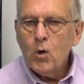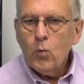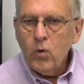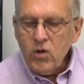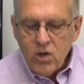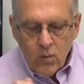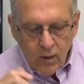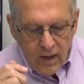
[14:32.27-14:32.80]

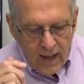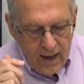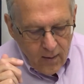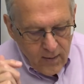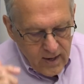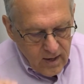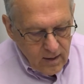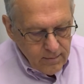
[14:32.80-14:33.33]
Will you
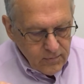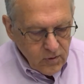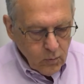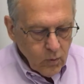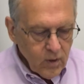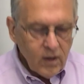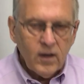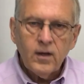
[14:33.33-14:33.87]
allow Him to
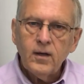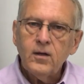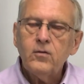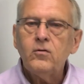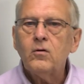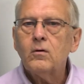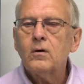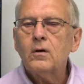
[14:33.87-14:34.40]
work
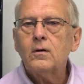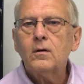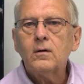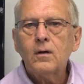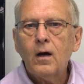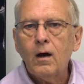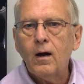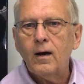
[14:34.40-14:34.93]
in your
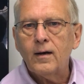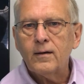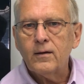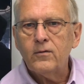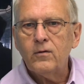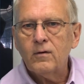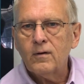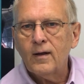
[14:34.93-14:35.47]
heart
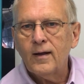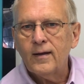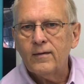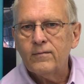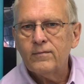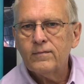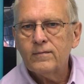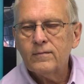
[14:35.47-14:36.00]
and your
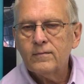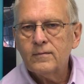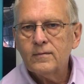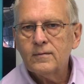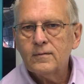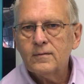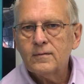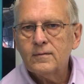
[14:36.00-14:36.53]
life
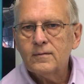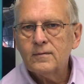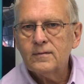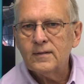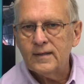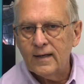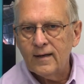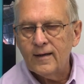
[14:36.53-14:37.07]

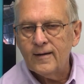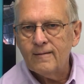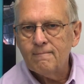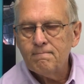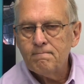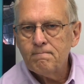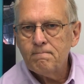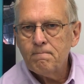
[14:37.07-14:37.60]
today?
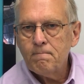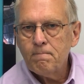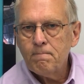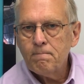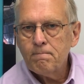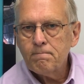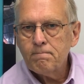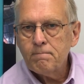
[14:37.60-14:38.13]

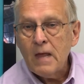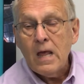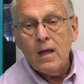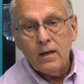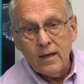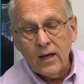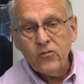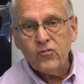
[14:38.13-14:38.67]

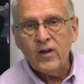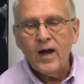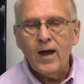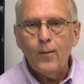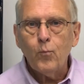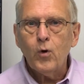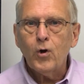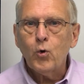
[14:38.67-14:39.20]
Next
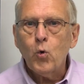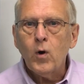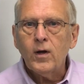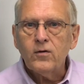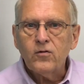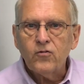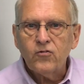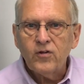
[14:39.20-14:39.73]
time, we're
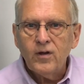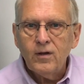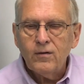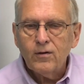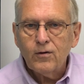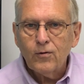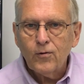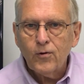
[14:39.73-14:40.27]
going to see
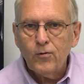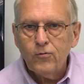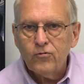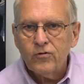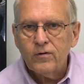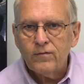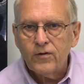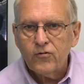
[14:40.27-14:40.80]
the
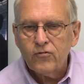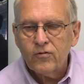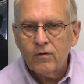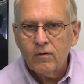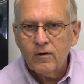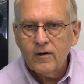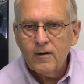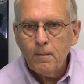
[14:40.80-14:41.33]
conclusion of this
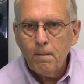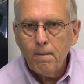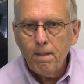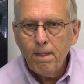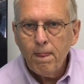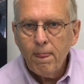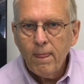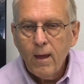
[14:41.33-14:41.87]
story.
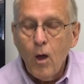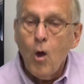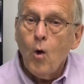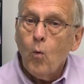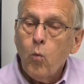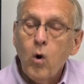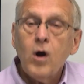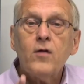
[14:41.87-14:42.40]

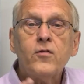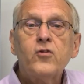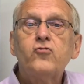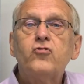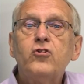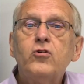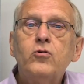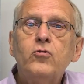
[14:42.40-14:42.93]
Were the
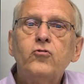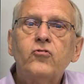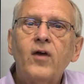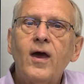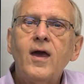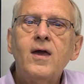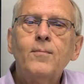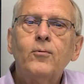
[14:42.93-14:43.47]
Jews
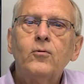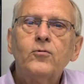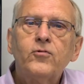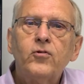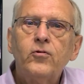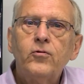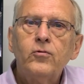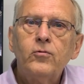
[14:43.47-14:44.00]
able
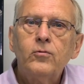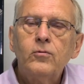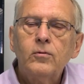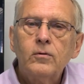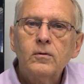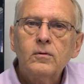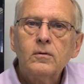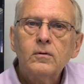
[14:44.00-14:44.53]
to
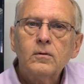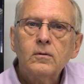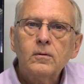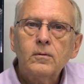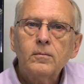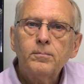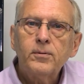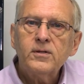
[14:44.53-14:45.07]

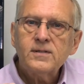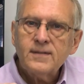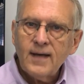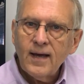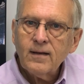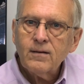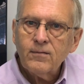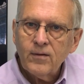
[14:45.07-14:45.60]

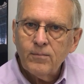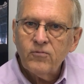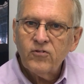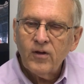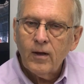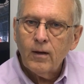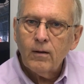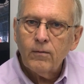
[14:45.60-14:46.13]
protect
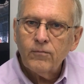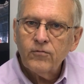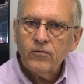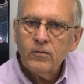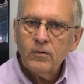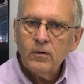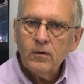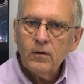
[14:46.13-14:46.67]
themselves?